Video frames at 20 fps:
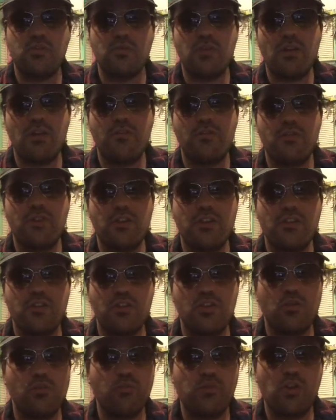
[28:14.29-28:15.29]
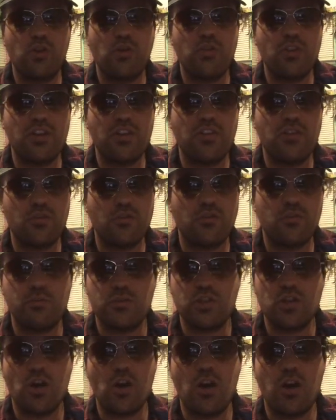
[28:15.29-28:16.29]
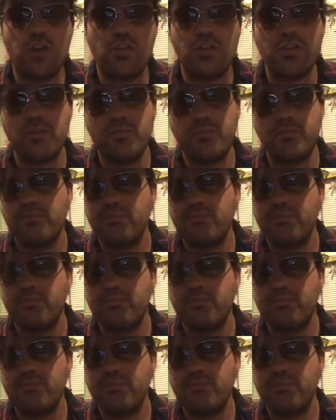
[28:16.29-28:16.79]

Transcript: to reference, you know, Brody's, you know, from Jaws.